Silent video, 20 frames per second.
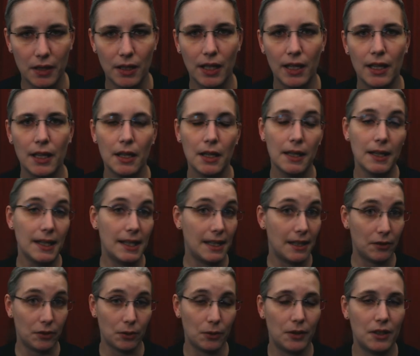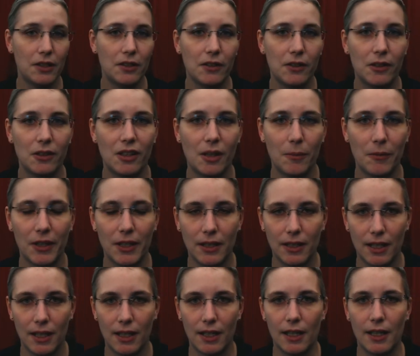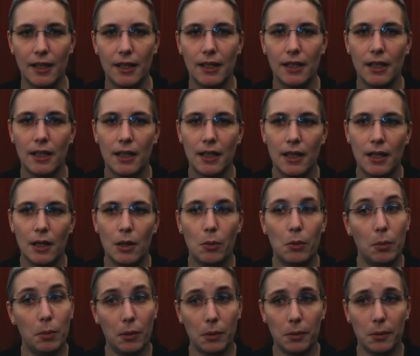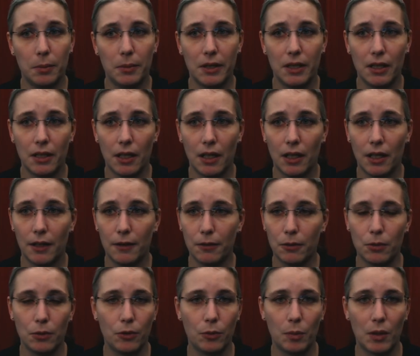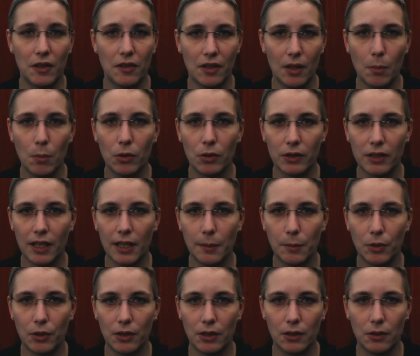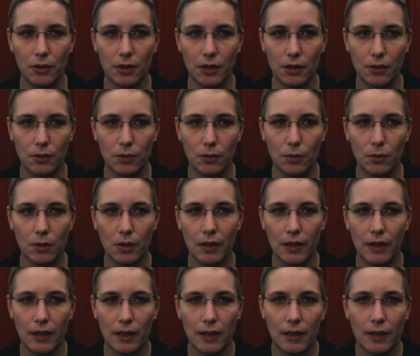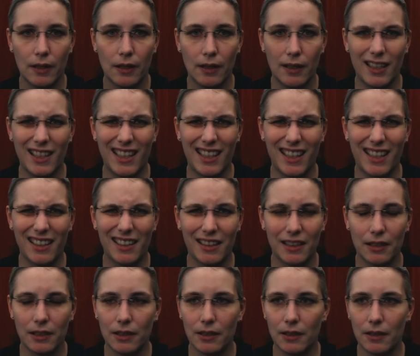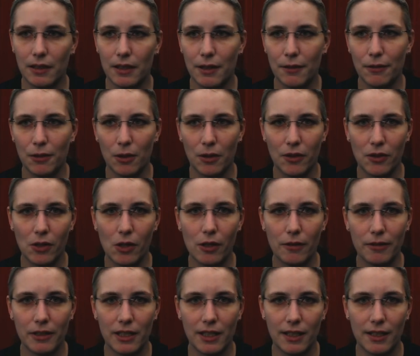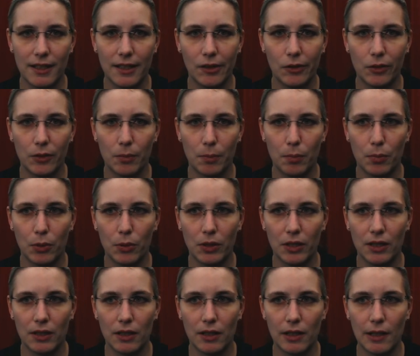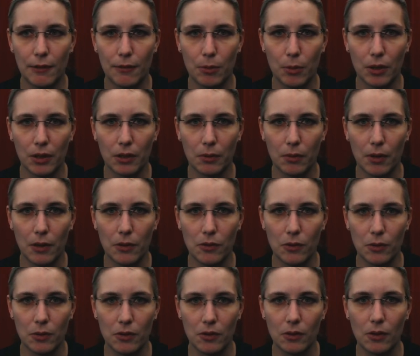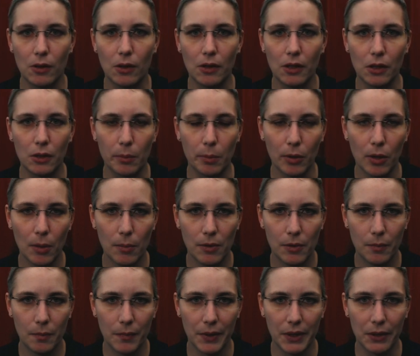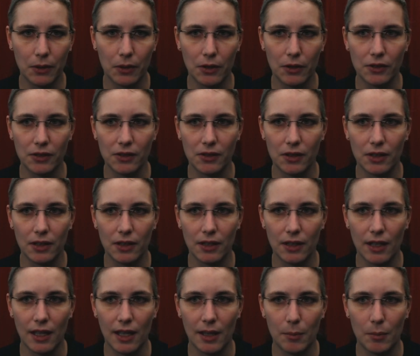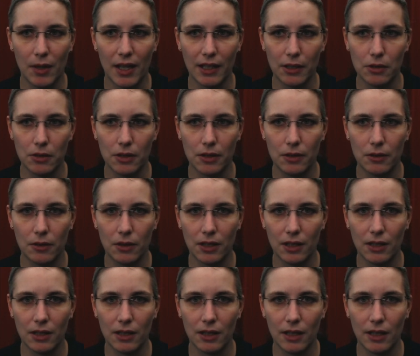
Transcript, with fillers: But yeah, so this is something that I will probably have to spend some more time on in order to, yeah, if not solve it, at least put in enough work around so it's no longer a problem because I'm actually not